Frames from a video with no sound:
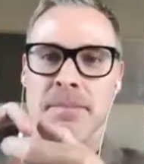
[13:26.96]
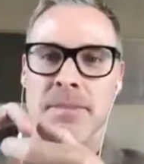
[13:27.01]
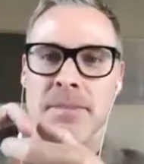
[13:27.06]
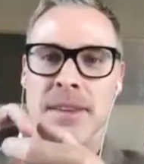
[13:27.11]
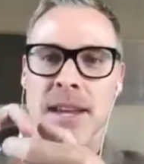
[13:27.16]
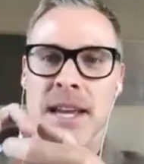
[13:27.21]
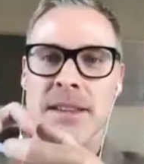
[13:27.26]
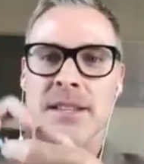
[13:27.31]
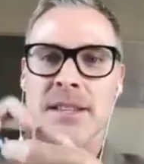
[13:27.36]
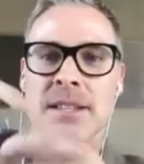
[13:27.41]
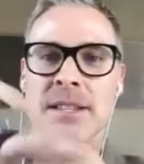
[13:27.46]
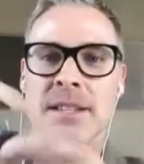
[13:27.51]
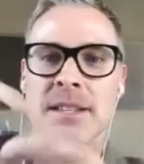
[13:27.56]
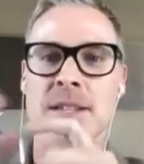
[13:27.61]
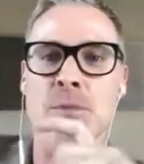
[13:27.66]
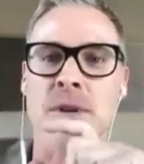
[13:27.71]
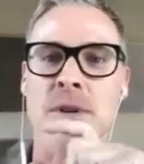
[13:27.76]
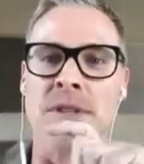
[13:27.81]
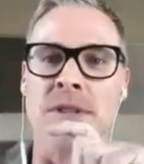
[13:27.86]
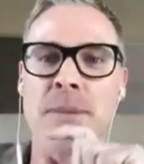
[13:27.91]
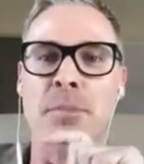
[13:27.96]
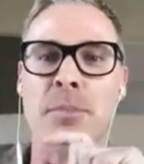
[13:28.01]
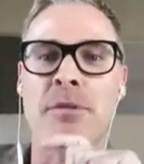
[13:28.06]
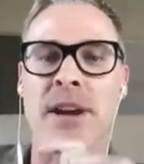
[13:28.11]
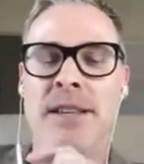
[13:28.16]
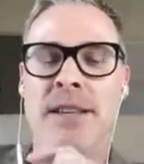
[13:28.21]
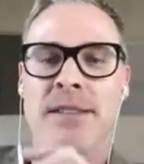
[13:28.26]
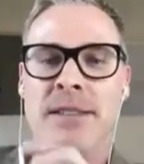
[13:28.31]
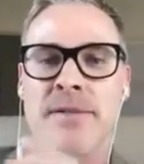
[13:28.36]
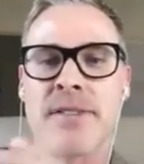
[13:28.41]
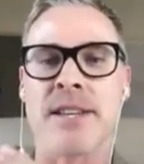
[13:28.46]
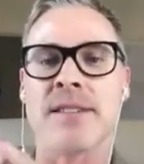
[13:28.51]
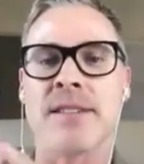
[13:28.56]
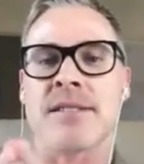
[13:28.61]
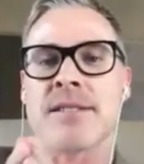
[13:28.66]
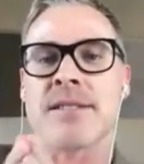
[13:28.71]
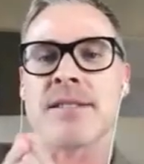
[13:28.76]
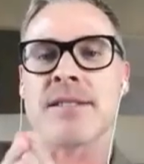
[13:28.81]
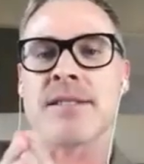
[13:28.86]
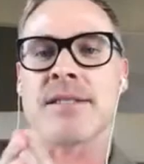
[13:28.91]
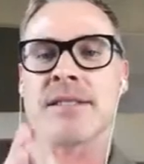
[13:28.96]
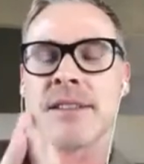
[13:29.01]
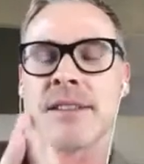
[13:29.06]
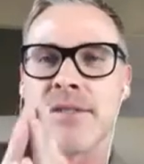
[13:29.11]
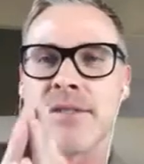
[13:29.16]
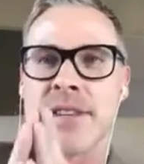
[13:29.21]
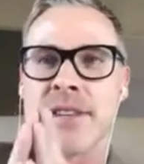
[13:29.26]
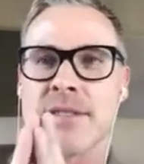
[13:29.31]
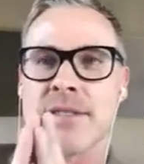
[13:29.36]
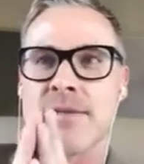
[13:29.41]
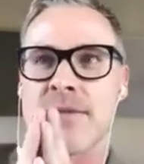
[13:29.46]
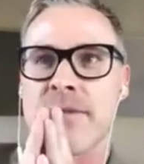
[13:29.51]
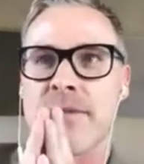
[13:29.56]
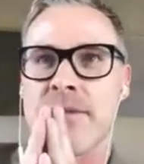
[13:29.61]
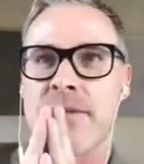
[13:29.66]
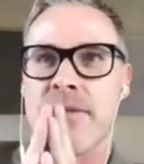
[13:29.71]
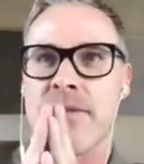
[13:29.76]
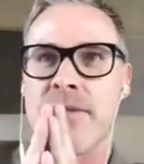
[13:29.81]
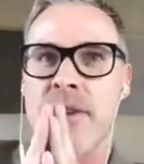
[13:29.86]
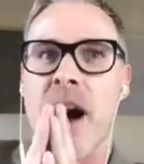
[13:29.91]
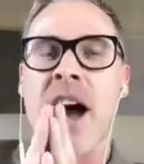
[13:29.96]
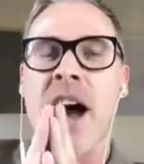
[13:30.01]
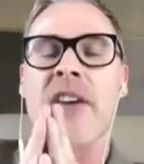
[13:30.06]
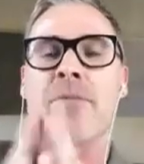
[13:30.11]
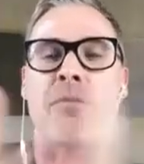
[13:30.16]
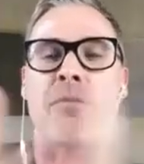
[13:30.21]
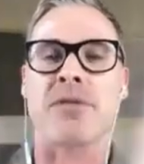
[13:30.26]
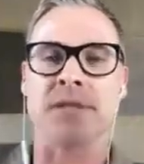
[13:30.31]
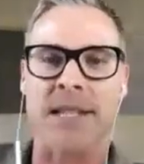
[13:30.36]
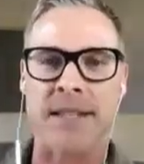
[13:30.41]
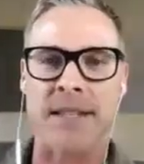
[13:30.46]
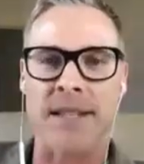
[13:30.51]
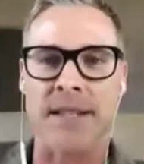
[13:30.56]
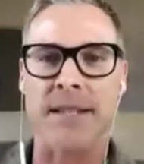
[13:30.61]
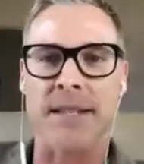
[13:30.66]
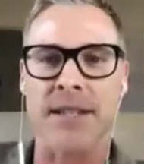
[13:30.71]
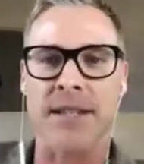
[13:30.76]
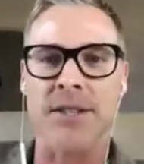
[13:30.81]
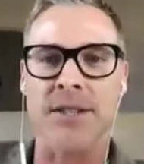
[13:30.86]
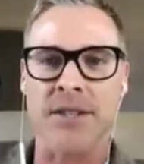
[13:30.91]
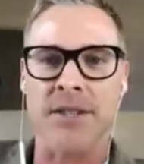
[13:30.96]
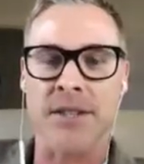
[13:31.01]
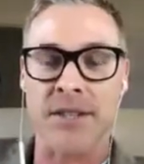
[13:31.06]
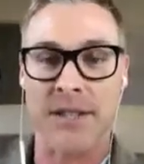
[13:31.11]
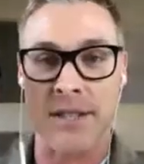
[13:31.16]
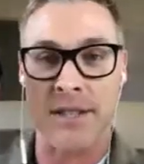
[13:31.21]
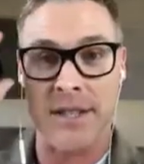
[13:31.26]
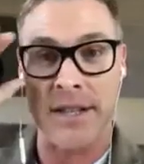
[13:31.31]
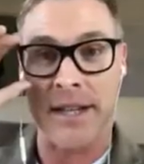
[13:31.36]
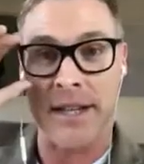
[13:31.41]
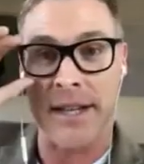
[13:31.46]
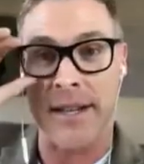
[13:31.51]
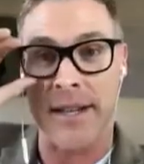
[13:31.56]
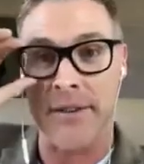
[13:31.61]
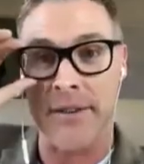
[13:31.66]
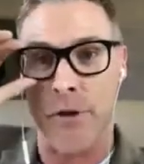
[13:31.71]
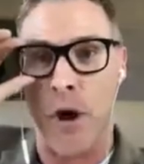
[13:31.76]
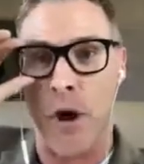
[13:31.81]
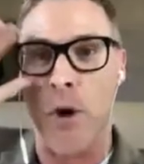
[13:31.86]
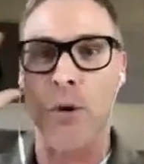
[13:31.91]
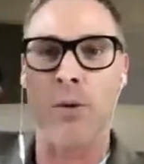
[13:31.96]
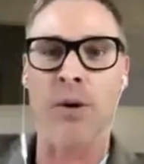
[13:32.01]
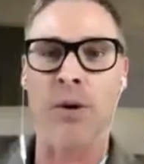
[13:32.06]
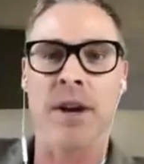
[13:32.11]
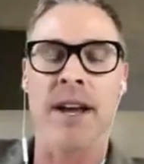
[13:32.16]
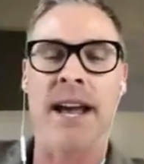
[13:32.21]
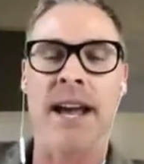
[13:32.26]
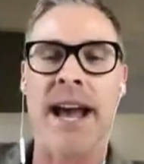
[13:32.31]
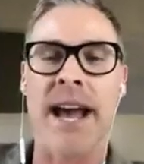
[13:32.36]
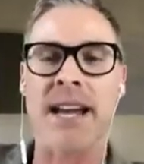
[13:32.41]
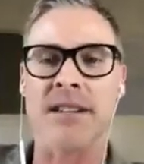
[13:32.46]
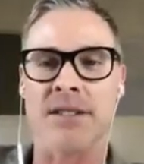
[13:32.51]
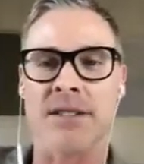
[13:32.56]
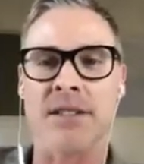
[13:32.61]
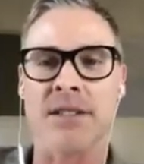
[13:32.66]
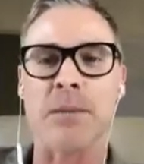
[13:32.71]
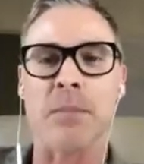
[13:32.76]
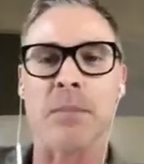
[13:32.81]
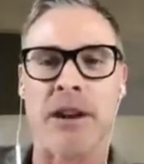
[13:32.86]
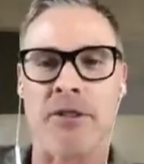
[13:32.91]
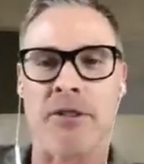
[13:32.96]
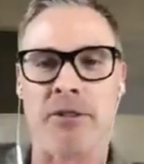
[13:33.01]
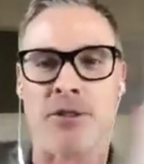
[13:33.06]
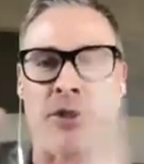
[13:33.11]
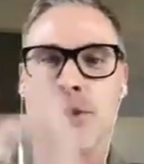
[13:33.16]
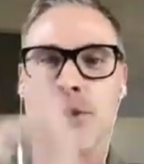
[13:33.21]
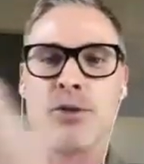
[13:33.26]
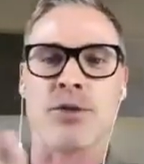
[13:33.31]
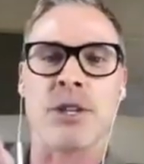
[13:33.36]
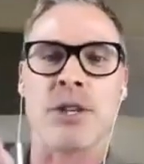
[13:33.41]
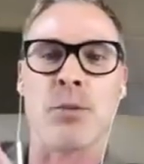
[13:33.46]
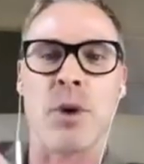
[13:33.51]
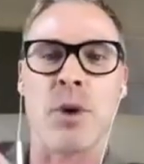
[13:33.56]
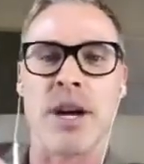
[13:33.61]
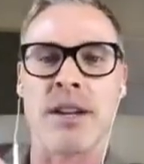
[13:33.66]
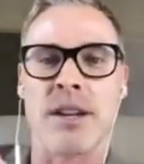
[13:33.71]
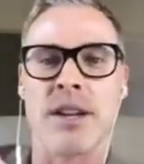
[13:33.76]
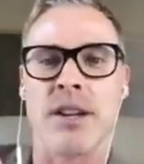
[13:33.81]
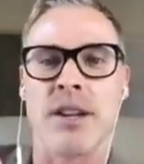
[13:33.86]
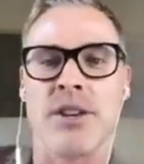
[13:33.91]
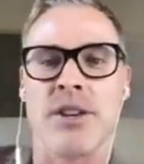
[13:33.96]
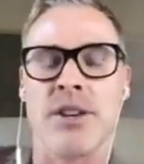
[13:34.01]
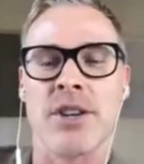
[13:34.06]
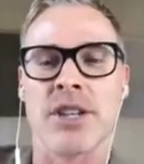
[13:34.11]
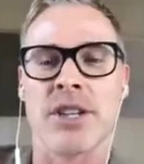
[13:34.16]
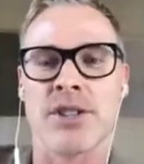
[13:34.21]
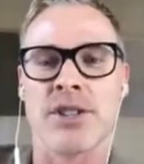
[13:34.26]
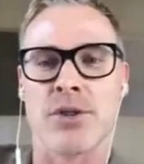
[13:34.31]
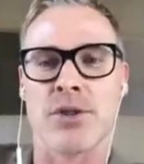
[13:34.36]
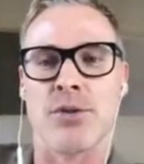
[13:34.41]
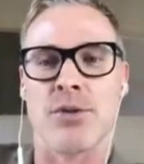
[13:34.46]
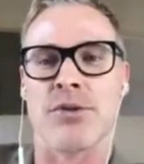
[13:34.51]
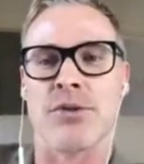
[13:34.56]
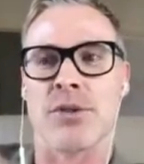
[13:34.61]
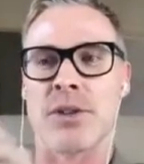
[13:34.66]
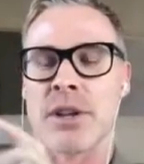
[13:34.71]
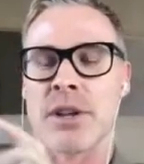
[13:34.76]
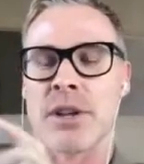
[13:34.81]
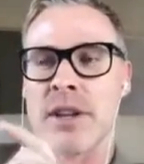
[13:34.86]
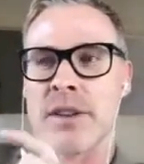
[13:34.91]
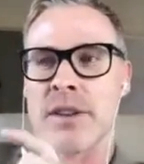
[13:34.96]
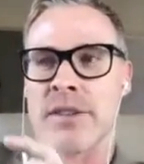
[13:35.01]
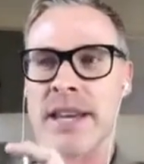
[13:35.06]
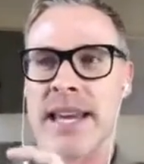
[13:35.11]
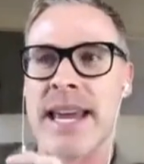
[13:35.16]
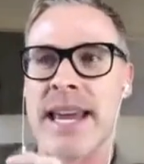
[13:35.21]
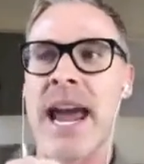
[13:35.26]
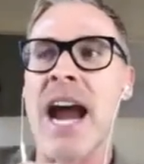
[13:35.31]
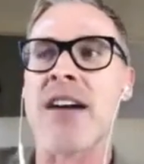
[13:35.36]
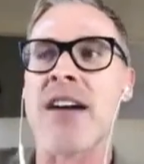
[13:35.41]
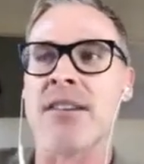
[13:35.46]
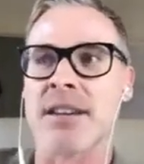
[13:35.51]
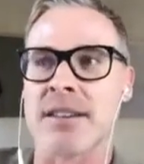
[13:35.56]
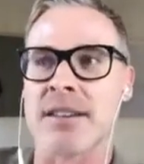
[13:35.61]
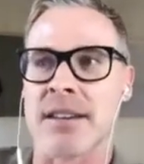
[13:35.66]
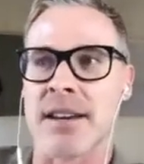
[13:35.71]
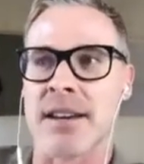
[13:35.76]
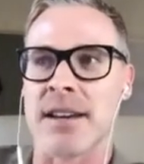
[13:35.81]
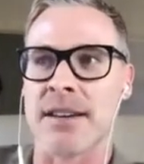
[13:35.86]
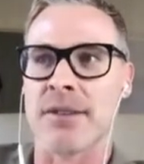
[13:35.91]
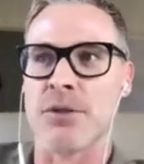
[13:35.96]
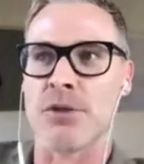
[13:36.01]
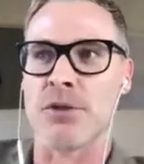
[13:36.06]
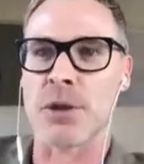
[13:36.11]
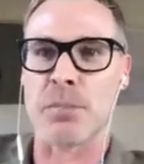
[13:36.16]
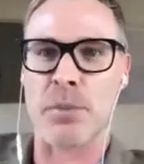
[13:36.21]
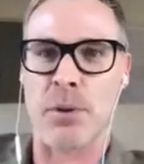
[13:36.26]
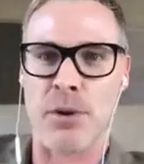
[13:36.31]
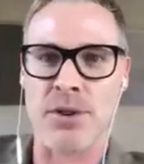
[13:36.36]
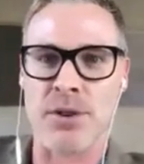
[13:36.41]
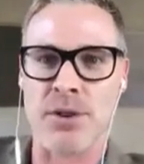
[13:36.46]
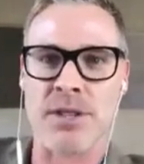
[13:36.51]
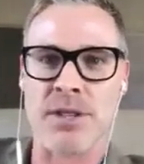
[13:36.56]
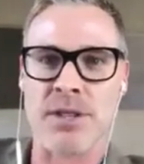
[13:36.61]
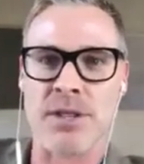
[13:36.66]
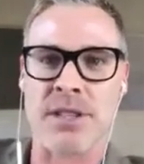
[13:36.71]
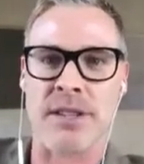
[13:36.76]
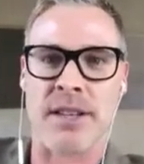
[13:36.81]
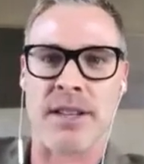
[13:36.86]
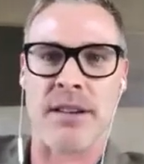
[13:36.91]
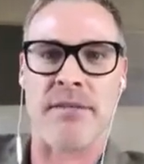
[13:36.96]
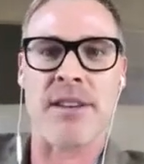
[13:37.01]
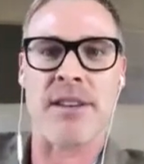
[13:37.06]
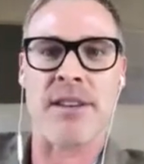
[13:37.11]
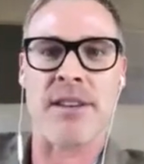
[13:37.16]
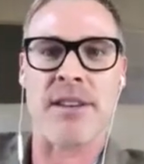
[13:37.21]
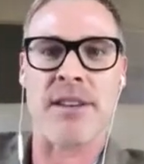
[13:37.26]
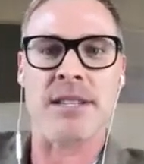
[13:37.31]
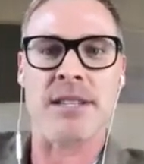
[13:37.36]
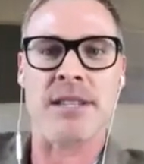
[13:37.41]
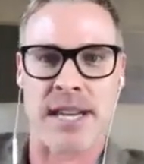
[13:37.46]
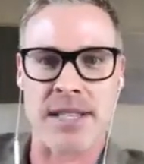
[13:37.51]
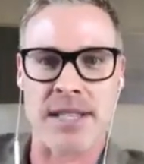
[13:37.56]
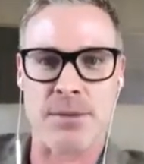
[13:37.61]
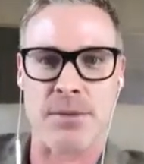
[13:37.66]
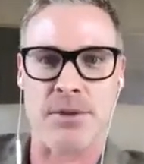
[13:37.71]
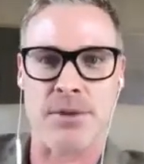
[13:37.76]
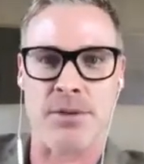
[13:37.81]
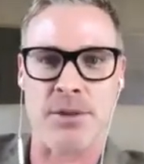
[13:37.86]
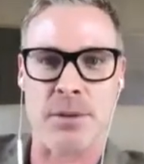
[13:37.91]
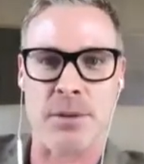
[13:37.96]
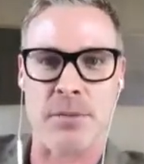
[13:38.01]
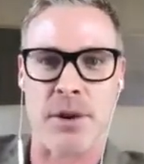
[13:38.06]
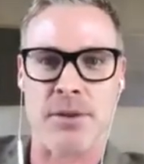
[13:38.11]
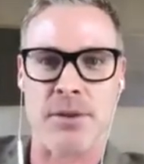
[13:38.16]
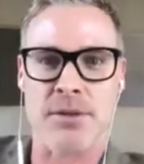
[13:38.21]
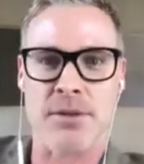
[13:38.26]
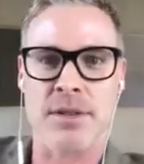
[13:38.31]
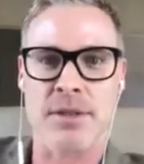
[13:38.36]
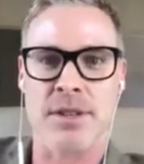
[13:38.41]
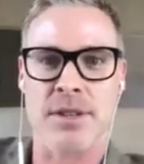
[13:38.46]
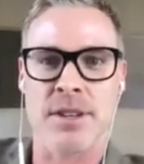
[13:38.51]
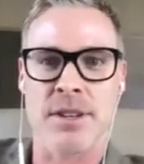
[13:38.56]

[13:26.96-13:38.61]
And this is what separates. If there's 5 presenting teachers in a row, and it's just a matter of choosing one, you're going to choose the character or the person that resonates with you the most.